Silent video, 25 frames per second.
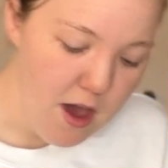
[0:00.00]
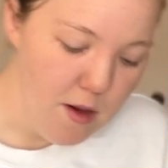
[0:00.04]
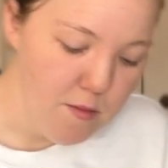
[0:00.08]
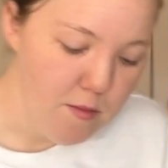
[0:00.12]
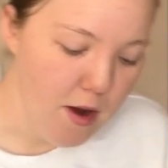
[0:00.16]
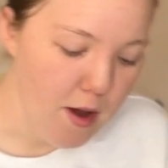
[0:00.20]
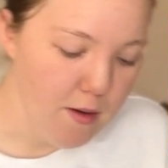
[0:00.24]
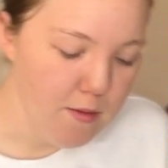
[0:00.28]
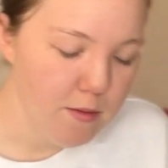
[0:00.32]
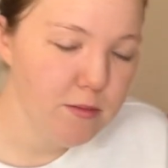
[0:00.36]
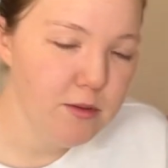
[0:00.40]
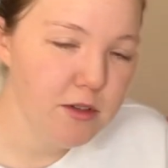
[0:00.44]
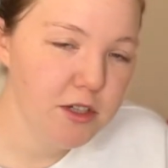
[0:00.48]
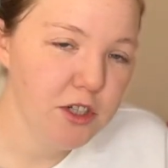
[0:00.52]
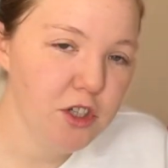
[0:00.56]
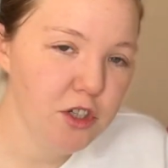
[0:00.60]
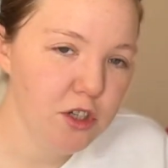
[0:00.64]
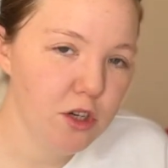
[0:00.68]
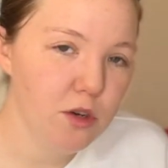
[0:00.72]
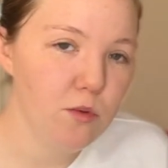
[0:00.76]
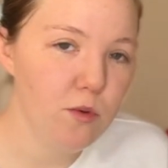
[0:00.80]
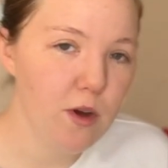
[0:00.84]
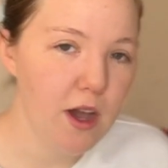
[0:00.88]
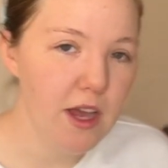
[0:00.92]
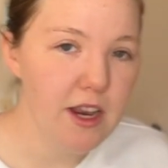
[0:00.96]
Probably
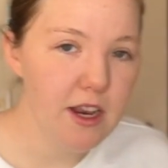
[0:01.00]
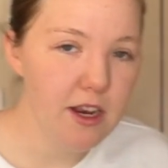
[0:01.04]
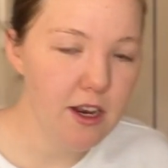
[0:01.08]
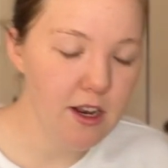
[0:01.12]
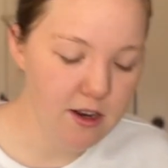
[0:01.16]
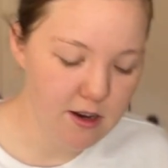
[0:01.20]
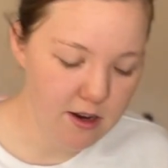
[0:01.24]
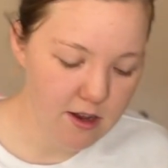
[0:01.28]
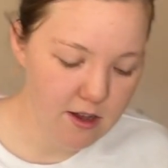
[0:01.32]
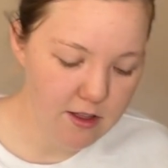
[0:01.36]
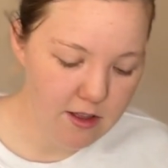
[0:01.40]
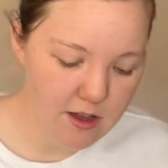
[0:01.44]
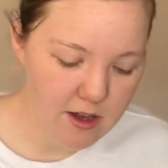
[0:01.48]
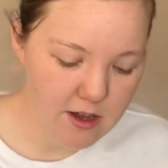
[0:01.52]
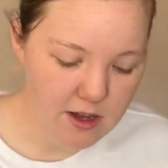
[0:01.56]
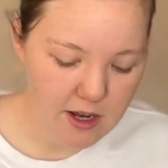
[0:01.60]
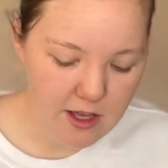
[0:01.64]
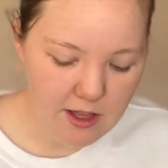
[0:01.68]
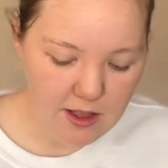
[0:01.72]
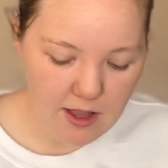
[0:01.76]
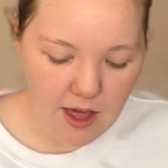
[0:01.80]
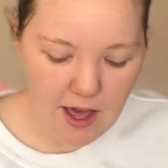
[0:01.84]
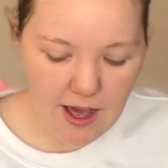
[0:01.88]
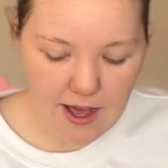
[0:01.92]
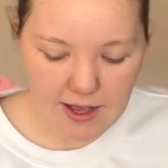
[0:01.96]
should have waited and done the honey
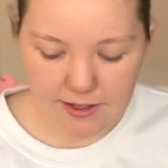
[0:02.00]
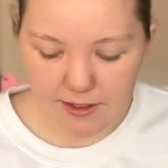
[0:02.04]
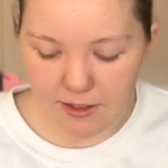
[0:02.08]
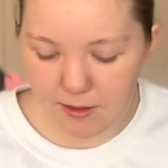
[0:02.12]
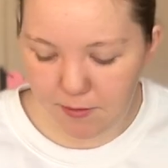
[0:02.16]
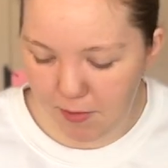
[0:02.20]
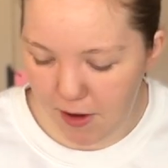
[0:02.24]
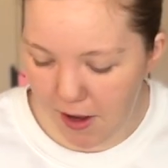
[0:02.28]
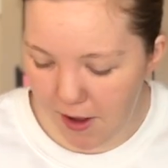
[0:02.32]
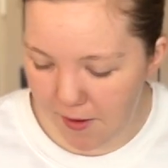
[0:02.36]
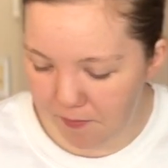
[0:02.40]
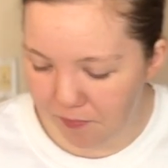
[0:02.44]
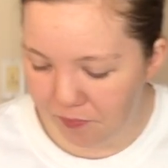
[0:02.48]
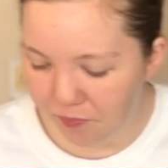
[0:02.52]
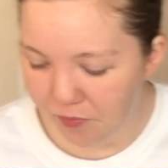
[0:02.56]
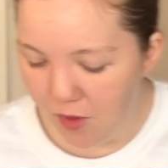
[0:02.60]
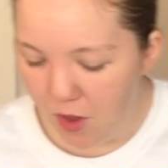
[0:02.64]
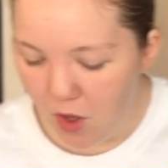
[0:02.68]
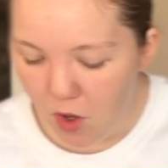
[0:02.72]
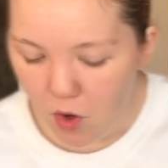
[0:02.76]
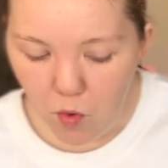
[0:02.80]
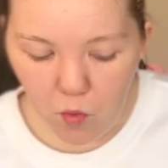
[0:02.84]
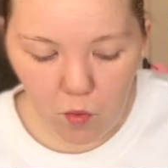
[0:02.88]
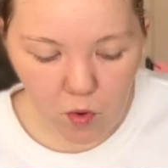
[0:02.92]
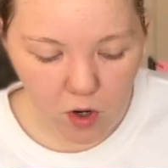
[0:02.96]
last, but
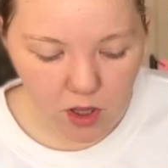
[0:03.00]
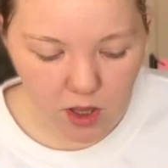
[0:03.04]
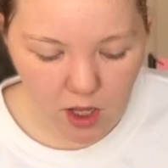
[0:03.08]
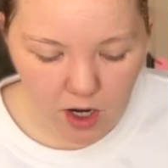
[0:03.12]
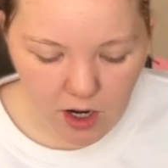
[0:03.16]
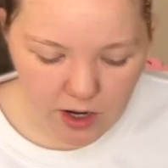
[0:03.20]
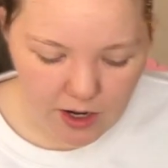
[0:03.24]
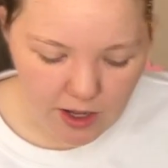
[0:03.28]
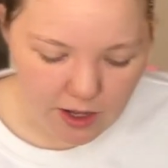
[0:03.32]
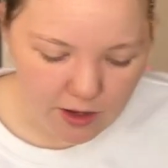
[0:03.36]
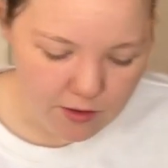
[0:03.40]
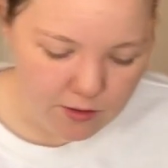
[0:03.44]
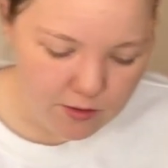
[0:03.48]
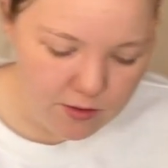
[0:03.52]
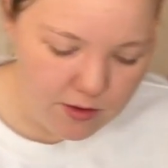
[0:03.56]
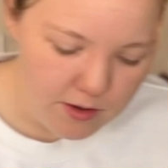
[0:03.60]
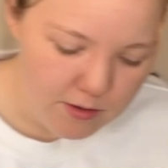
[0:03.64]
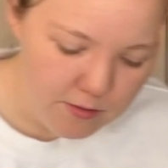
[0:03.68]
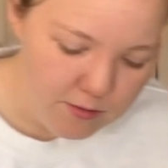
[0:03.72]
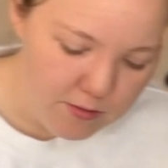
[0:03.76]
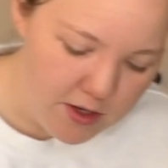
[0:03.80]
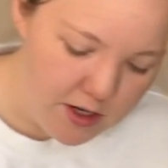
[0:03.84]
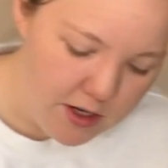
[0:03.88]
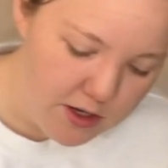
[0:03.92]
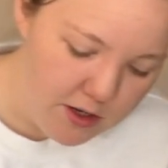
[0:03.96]
we're learning.
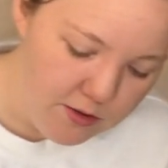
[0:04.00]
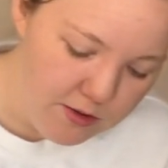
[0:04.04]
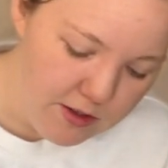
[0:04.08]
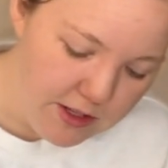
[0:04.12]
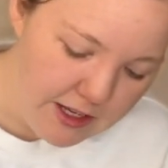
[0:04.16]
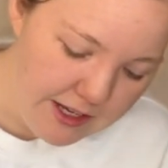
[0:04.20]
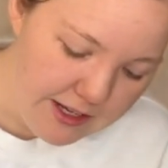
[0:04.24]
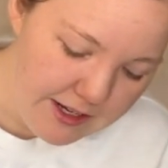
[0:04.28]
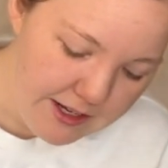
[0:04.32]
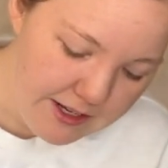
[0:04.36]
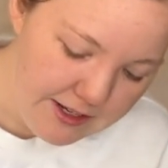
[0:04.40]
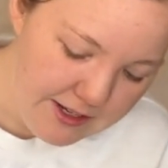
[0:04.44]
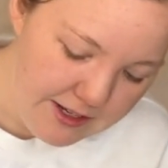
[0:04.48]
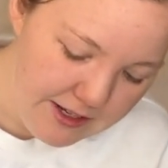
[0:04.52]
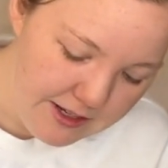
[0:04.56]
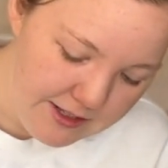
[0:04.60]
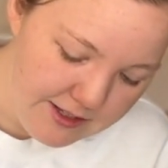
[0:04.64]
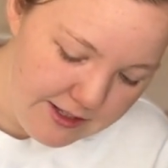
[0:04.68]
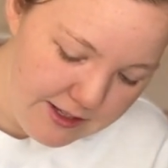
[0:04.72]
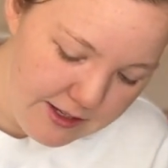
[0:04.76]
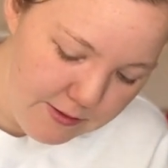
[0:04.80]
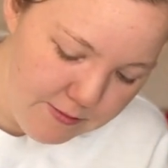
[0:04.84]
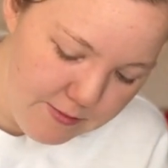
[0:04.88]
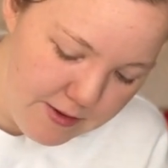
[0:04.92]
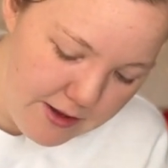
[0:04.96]
I'm gonna do like a
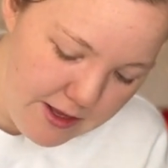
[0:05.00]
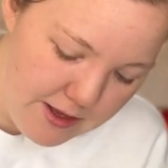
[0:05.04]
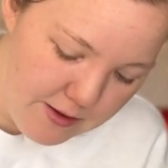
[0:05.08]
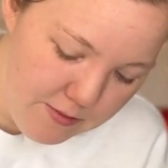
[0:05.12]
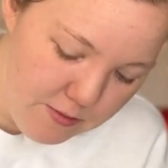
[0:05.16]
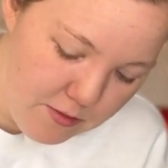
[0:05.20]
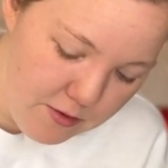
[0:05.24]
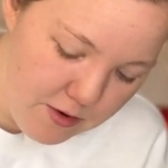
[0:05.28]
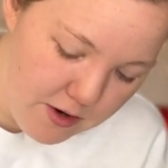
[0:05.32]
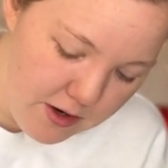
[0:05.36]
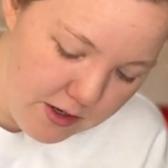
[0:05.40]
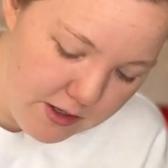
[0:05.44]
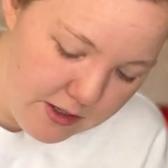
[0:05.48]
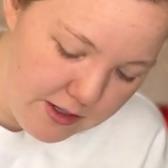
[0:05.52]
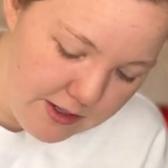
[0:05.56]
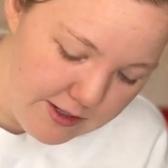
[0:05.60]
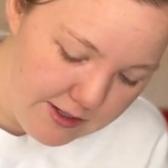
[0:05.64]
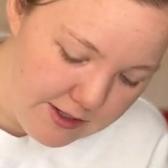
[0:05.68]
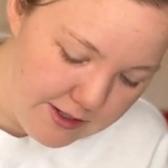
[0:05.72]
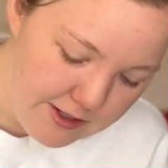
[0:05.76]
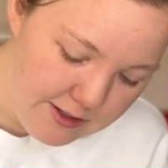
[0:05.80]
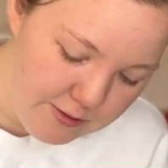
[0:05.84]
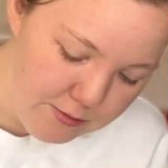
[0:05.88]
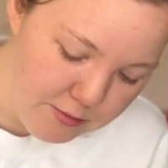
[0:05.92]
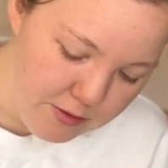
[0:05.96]
teensy bit more, just
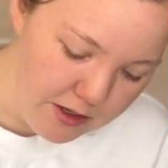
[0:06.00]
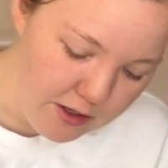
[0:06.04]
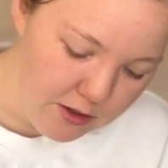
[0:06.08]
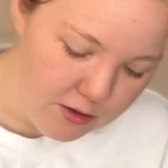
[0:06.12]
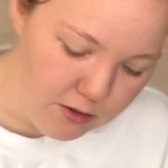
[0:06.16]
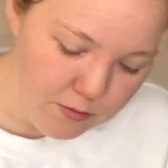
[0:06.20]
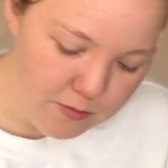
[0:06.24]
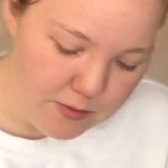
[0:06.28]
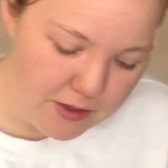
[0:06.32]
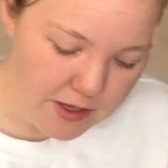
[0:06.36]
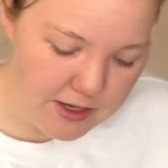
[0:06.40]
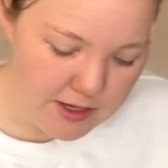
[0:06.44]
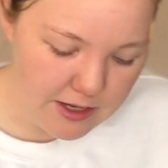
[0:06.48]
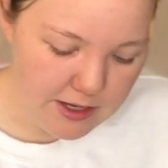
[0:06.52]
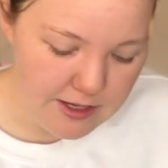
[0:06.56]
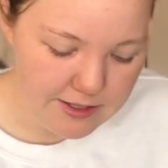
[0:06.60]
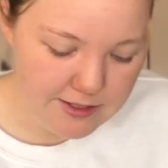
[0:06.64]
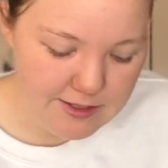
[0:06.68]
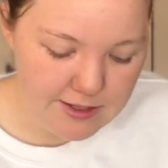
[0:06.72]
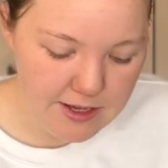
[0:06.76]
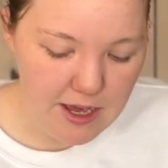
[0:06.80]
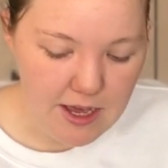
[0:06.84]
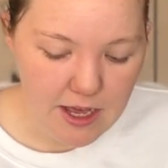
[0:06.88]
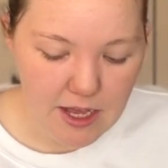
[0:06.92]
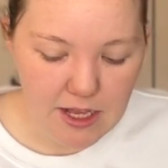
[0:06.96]
a sprinkle,
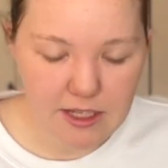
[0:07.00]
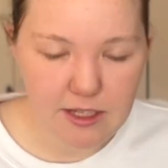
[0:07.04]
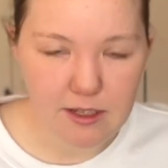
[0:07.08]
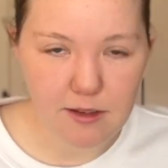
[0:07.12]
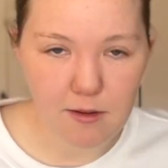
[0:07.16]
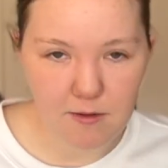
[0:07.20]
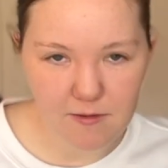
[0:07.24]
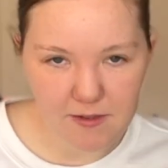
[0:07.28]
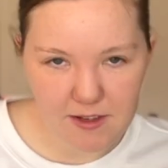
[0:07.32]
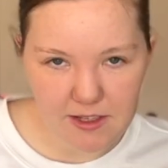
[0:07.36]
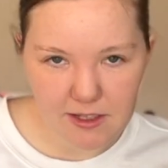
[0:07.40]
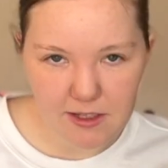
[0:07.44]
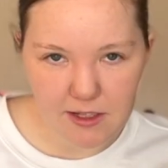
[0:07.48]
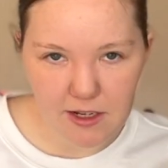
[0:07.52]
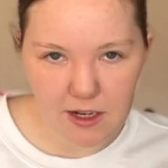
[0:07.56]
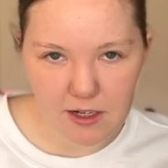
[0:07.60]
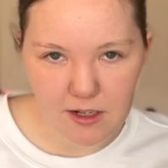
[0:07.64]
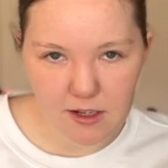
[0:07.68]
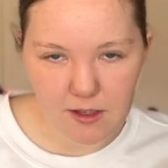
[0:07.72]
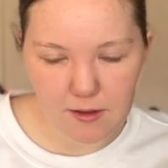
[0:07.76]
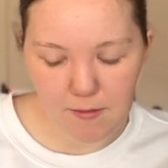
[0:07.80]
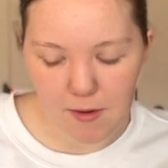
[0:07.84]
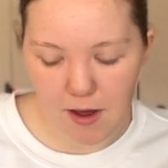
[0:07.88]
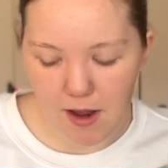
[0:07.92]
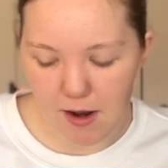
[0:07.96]
because some of it stuck
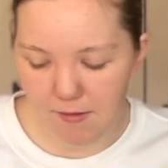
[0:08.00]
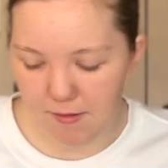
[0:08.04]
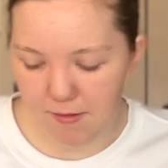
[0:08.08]
to the bottom.